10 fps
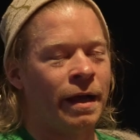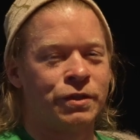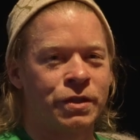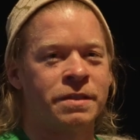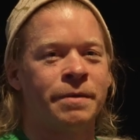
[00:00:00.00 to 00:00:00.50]

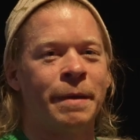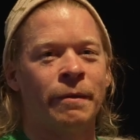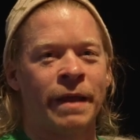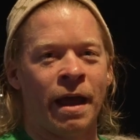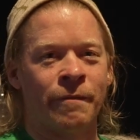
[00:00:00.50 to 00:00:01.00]
just to be able
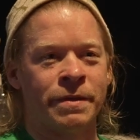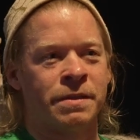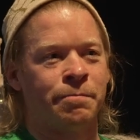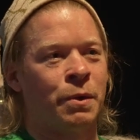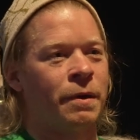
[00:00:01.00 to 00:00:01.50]
to have the
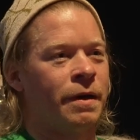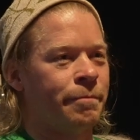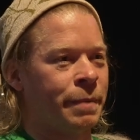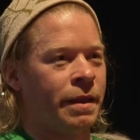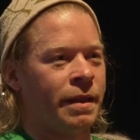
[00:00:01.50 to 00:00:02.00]
support.
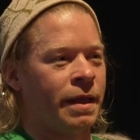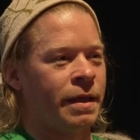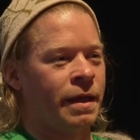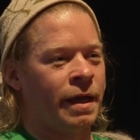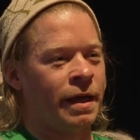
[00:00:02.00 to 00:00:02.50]
But
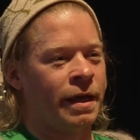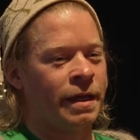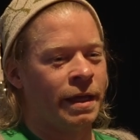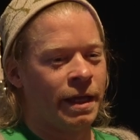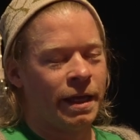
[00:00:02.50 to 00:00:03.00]

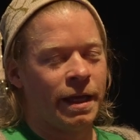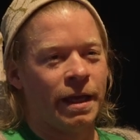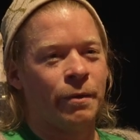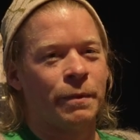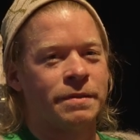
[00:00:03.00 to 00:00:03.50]

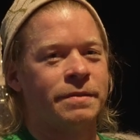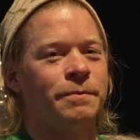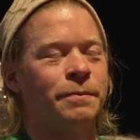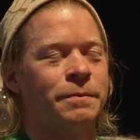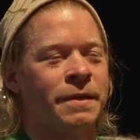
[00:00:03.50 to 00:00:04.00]
it was
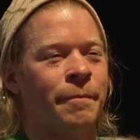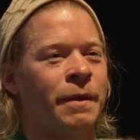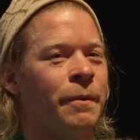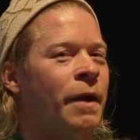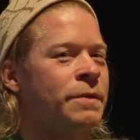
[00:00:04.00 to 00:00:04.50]
something
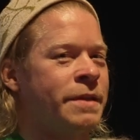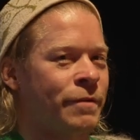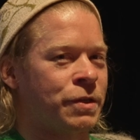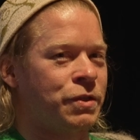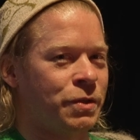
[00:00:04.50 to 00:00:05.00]
where I was never
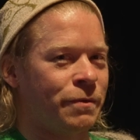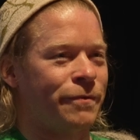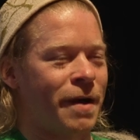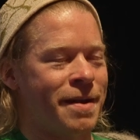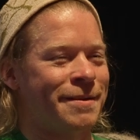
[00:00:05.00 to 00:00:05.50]
too
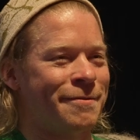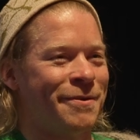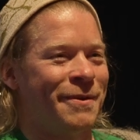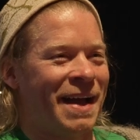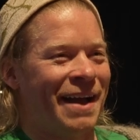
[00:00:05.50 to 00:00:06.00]
fond of
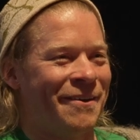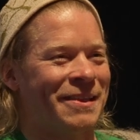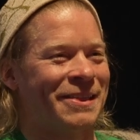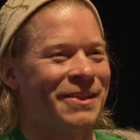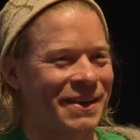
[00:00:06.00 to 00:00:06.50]
how it
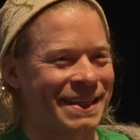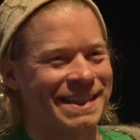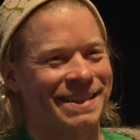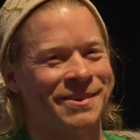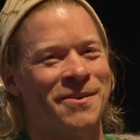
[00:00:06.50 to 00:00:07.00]
looked,
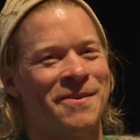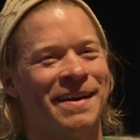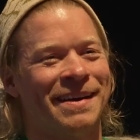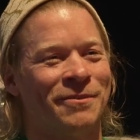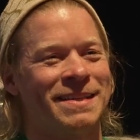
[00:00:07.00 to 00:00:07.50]

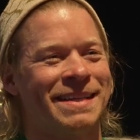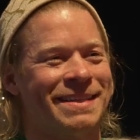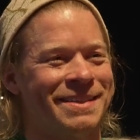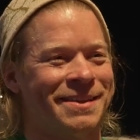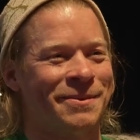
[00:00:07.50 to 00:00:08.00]
nor was I
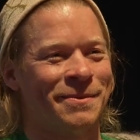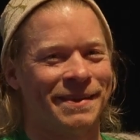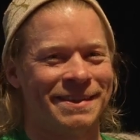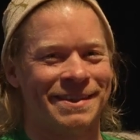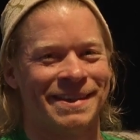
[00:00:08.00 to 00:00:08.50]
too
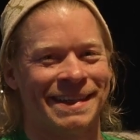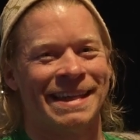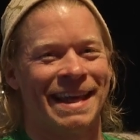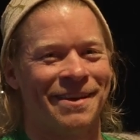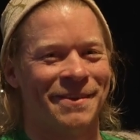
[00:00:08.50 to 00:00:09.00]
certain
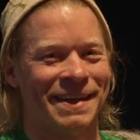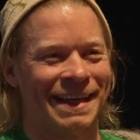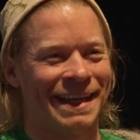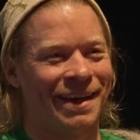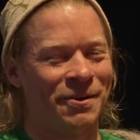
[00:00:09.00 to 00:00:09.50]
that it would
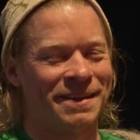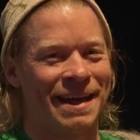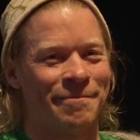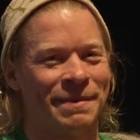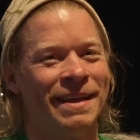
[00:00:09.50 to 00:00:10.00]
hold
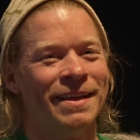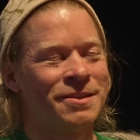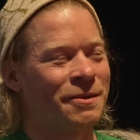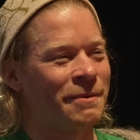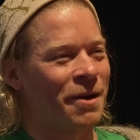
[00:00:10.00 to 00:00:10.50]
up.
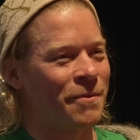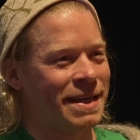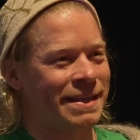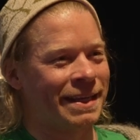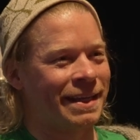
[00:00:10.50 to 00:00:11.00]
So when I
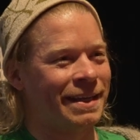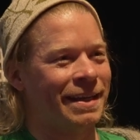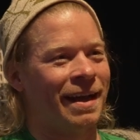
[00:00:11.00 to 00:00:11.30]
redid it,